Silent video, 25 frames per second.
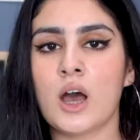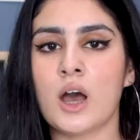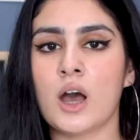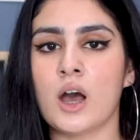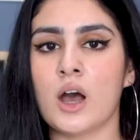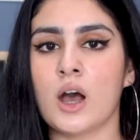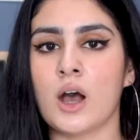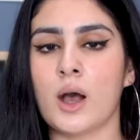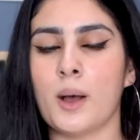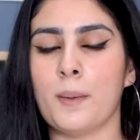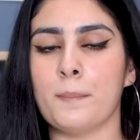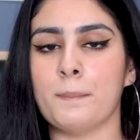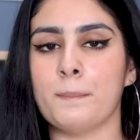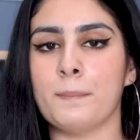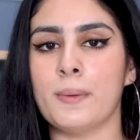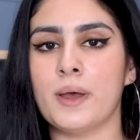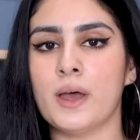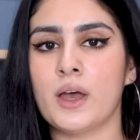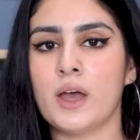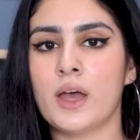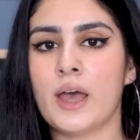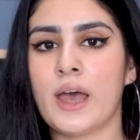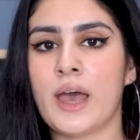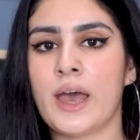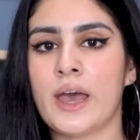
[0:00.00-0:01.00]

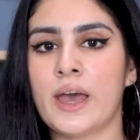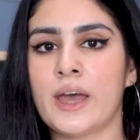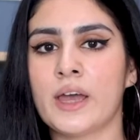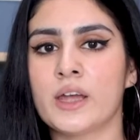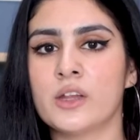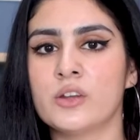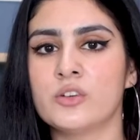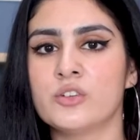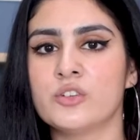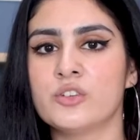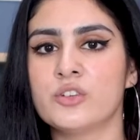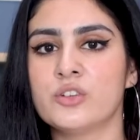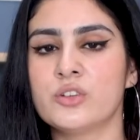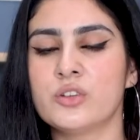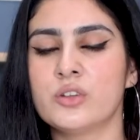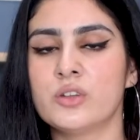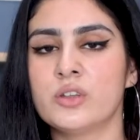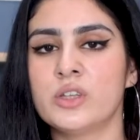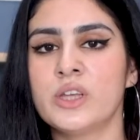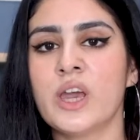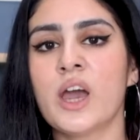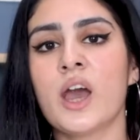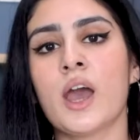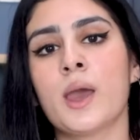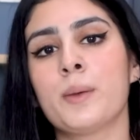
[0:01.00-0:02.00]
And
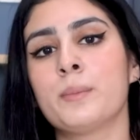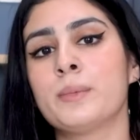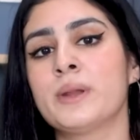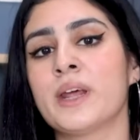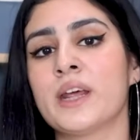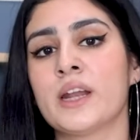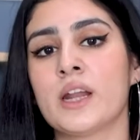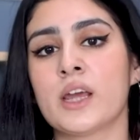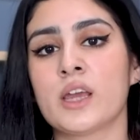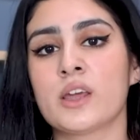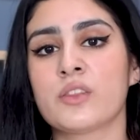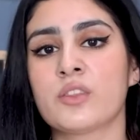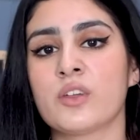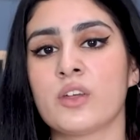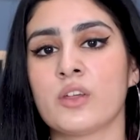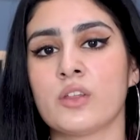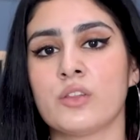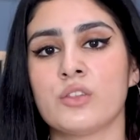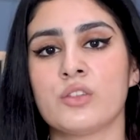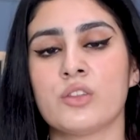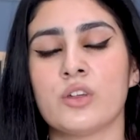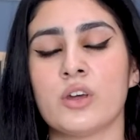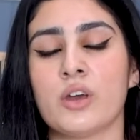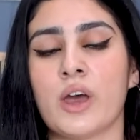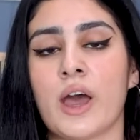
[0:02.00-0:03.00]
yeah, I mean, I like
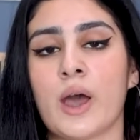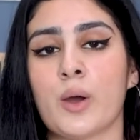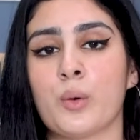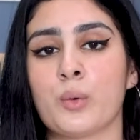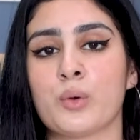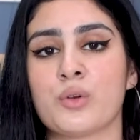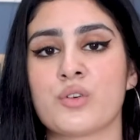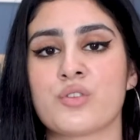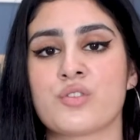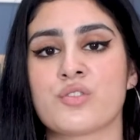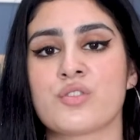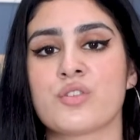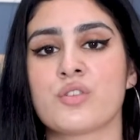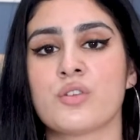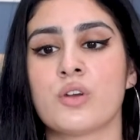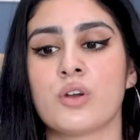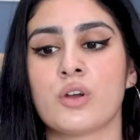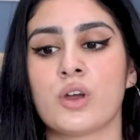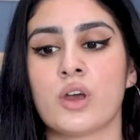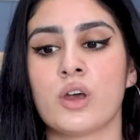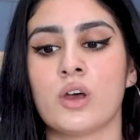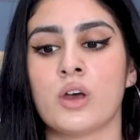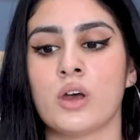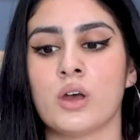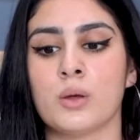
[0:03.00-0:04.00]
that the hours
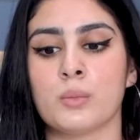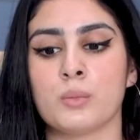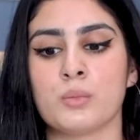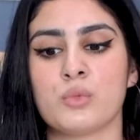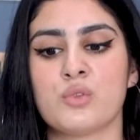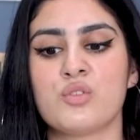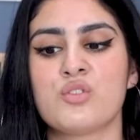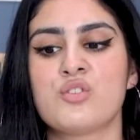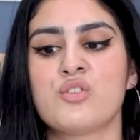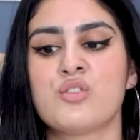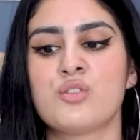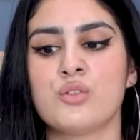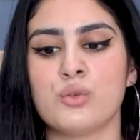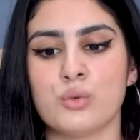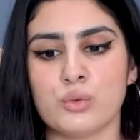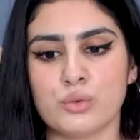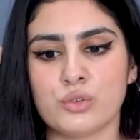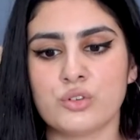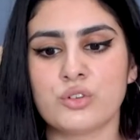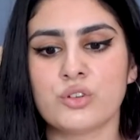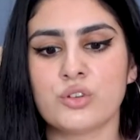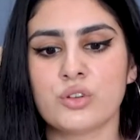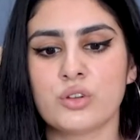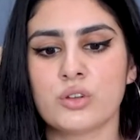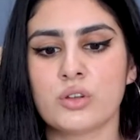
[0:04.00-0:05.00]

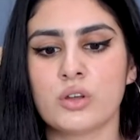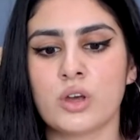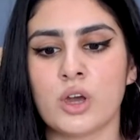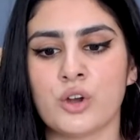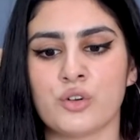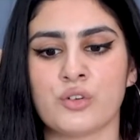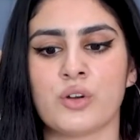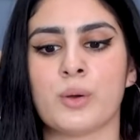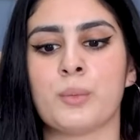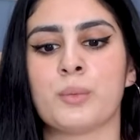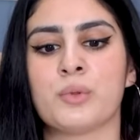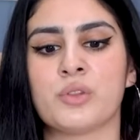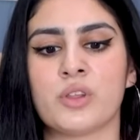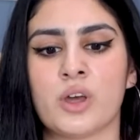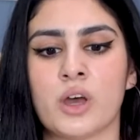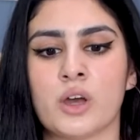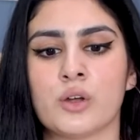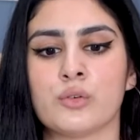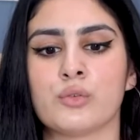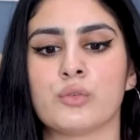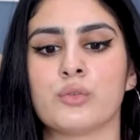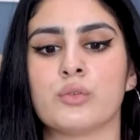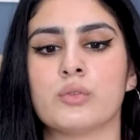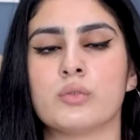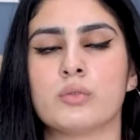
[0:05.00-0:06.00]
suit a
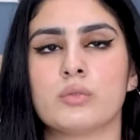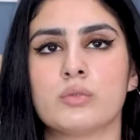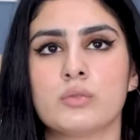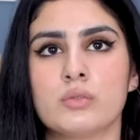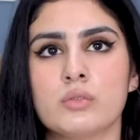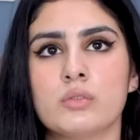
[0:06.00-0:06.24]
Ramadan